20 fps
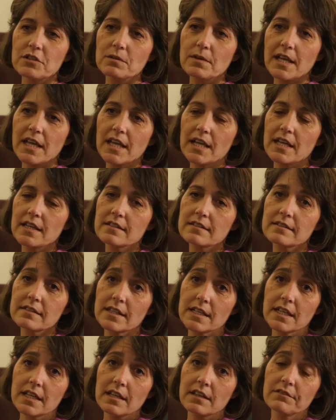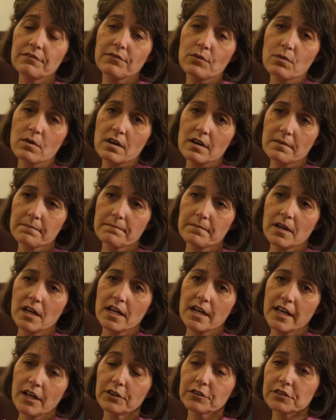to a city forum
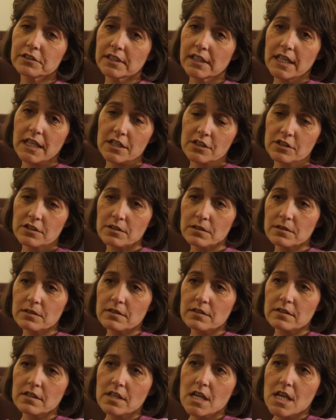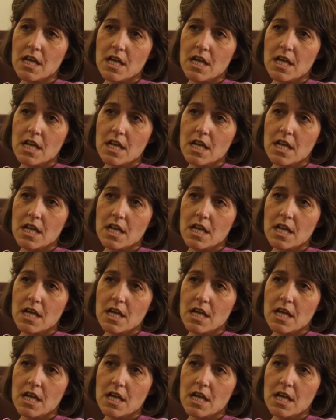on elderly issues,